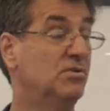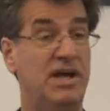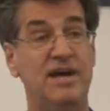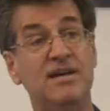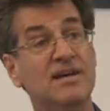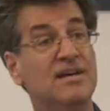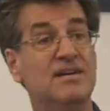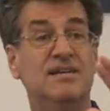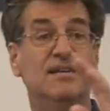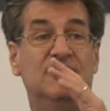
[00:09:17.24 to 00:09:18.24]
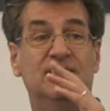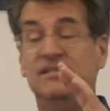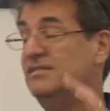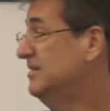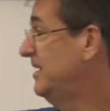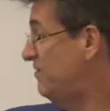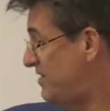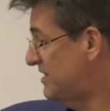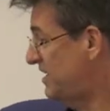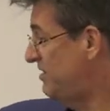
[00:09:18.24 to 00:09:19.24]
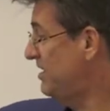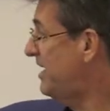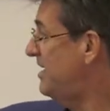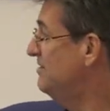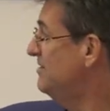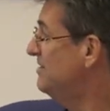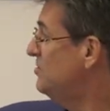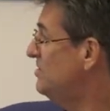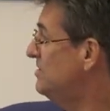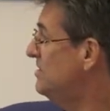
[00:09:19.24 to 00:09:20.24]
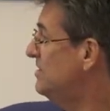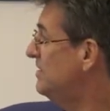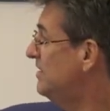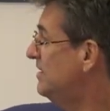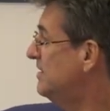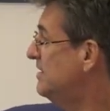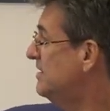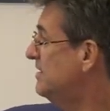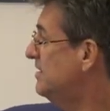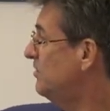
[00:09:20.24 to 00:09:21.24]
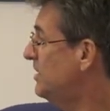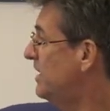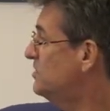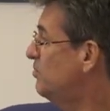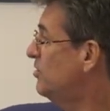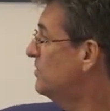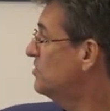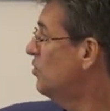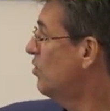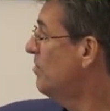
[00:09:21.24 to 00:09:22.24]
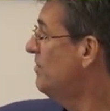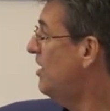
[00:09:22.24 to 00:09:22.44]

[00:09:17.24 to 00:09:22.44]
okay? In fact, I think I, okay, that's the perfect storm.